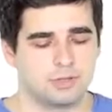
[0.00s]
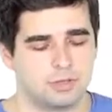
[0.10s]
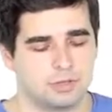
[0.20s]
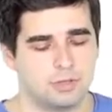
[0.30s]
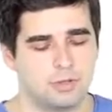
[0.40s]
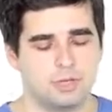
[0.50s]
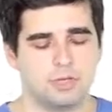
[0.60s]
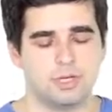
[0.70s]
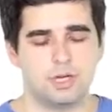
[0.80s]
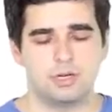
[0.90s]
So
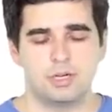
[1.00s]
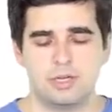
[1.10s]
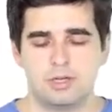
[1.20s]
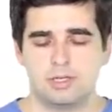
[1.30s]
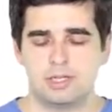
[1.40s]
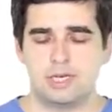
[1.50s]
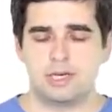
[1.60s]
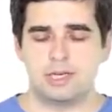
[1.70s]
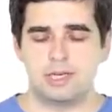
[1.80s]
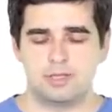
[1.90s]
here are
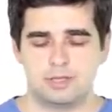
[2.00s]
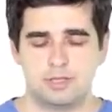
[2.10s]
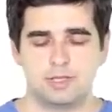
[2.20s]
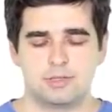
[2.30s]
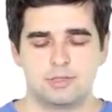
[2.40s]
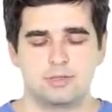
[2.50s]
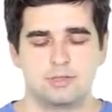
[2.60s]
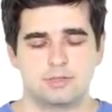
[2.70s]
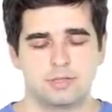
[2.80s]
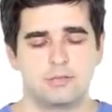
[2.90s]
exactly 6
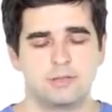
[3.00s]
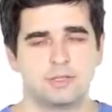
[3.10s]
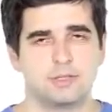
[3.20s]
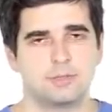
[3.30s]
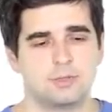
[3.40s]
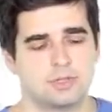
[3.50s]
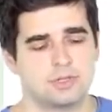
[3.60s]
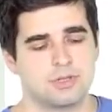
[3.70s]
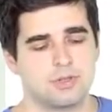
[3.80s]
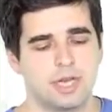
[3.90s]
suffixes,
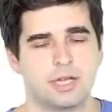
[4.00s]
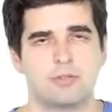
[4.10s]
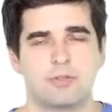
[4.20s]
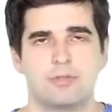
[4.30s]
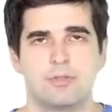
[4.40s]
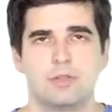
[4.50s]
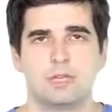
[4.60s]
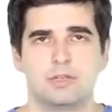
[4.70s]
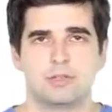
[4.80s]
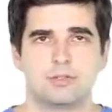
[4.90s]
because the length of a
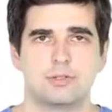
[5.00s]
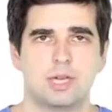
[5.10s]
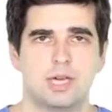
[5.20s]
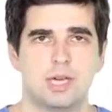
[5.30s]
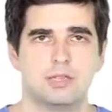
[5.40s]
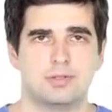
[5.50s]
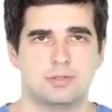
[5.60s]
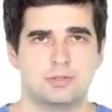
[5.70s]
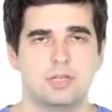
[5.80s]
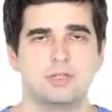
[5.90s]
string S
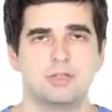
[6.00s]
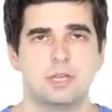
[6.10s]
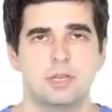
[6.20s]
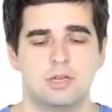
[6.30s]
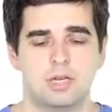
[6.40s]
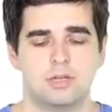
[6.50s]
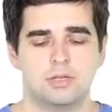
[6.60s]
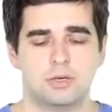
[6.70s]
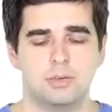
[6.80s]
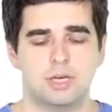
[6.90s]
is 6, and
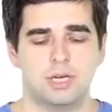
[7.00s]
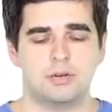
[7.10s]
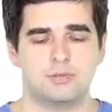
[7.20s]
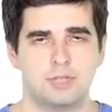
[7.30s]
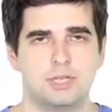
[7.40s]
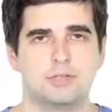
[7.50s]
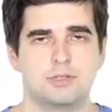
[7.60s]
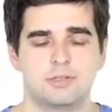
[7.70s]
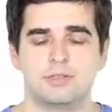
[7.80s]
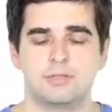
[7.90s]
so we have
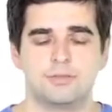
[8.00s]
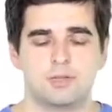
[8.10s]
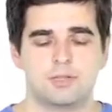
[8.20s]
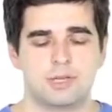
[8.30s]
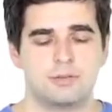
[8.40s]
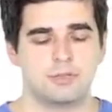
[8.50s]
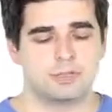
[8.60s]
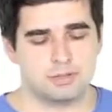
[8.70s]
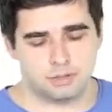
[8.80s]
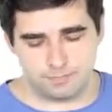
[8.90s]
6 different
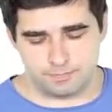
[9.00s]
suffixes.